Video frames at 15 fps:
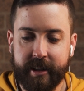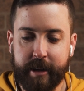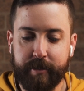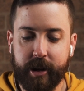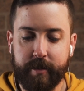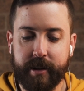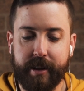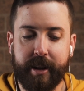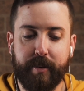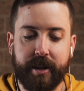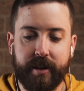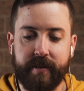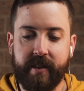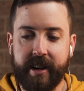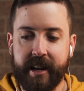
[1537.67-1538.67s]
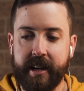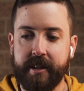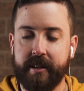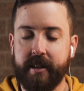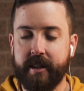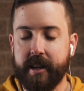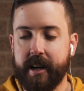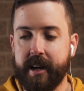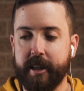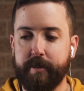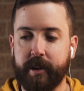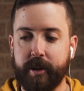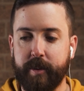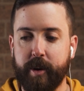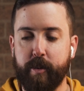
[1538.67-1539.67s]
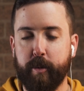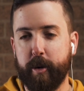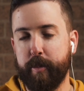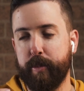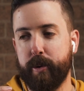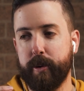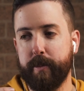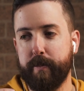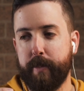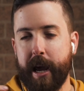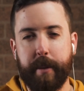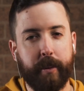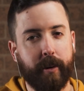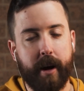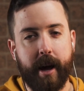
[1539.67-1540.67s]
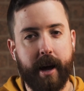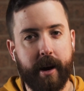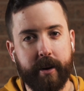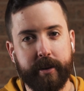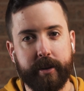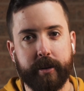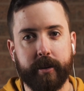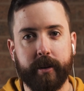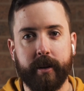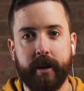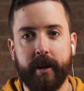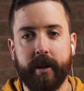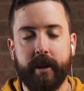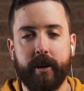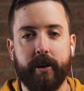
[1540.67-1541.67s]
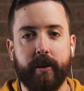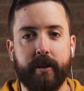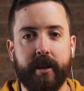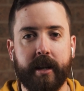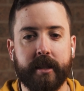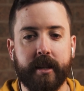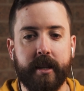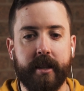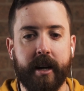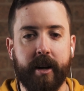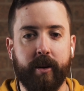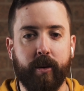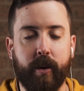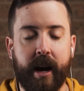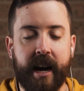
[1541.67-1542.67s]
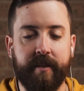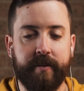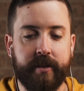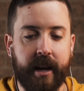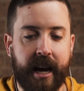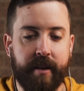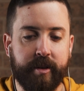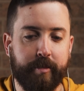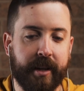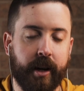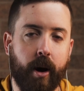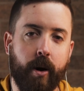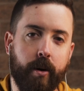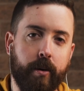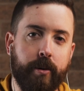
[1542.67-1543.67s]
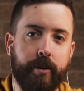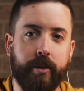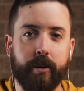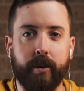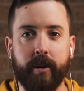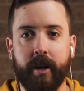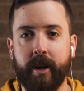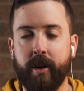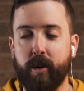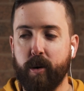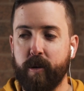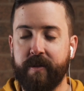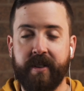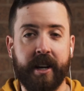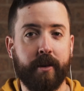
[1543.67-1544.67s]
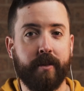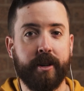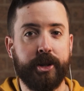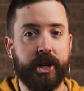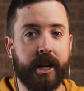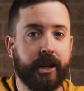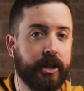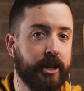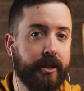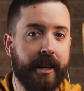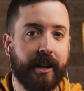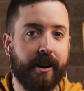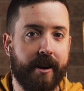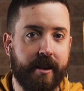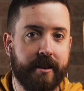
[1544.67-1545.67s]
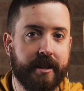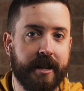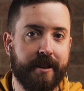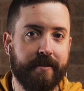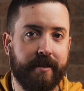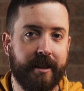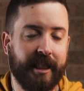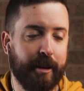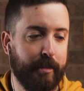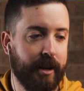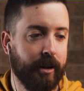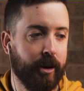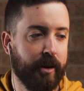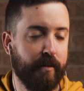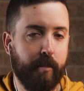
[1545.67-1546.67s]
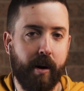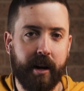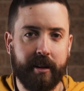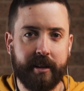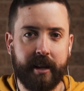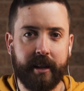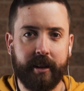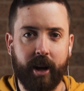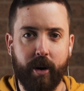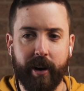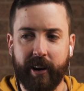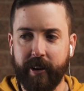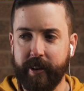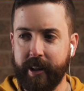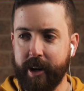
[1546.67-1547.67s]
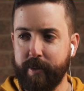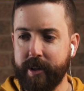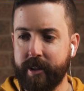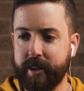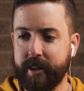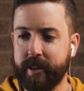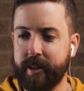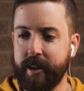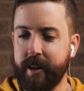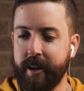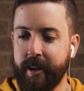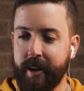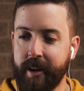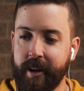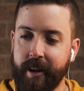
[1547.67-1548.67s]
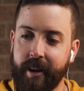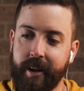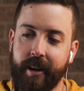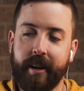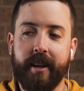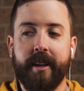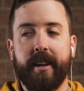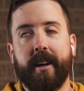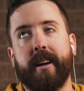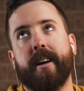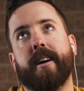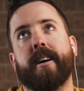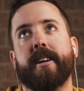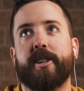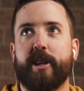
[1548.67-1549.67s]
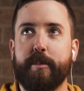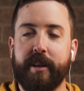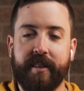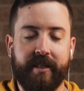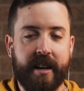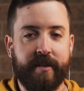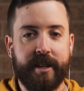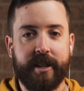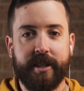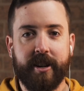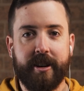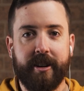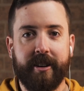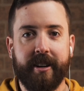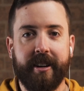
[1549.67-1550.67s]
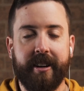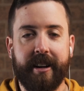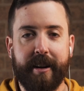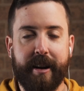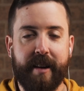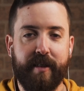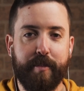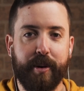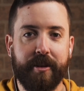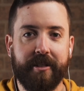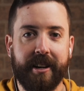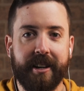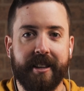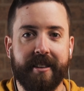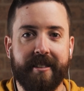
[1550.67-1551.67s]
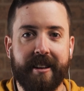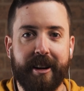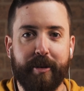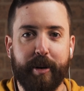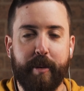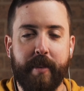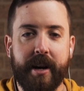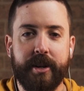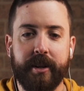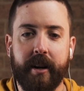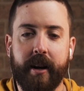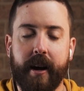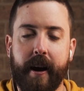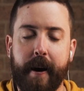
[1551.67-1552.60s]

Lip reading: Sometimes I think we're just very hesitant to ask because we don't want to put people out or things like that, or have to have something owed, or fear rejection, that kind of stuff. I think there'll be a lot of mindset going on there, which is troubling for every designer and every person under the sun, I would imagine.